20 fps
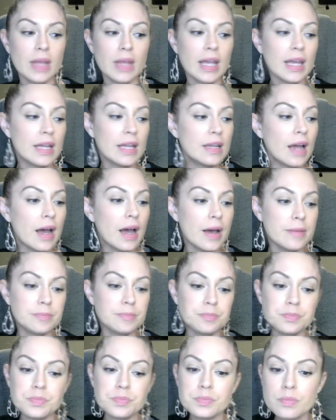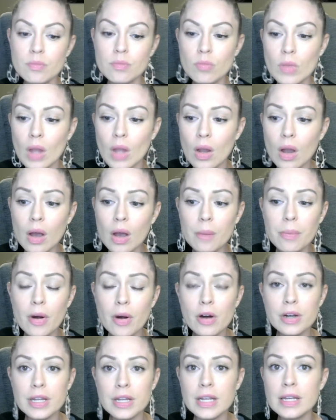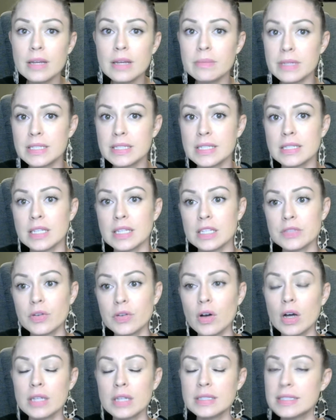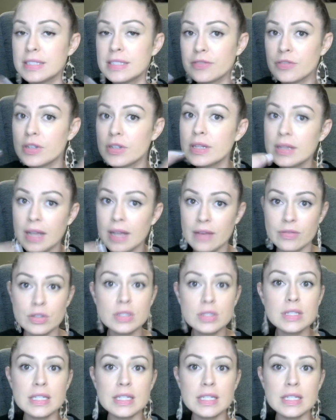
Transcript: And a party can be successful on different levels.